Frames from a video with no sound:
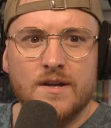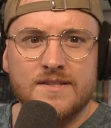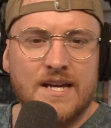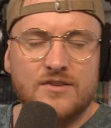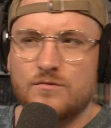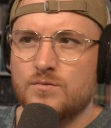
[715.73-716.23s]
Is
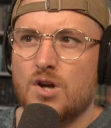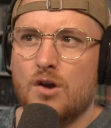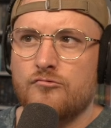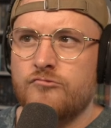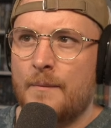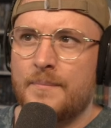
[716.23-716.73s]
that some sort
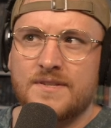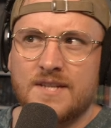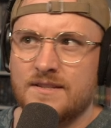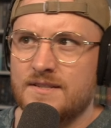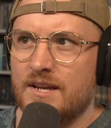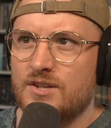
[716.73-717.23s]
of
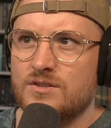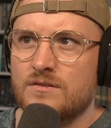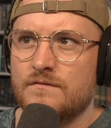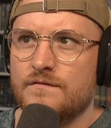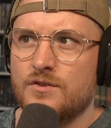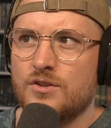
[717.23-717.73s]
representation
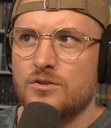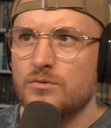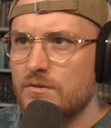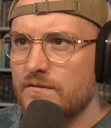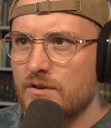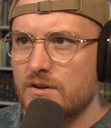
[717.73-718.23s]
for the
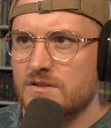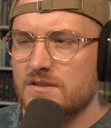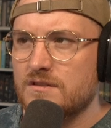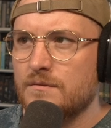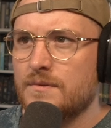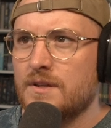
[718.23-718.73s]
universe or
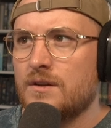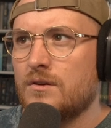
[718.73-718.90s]
something?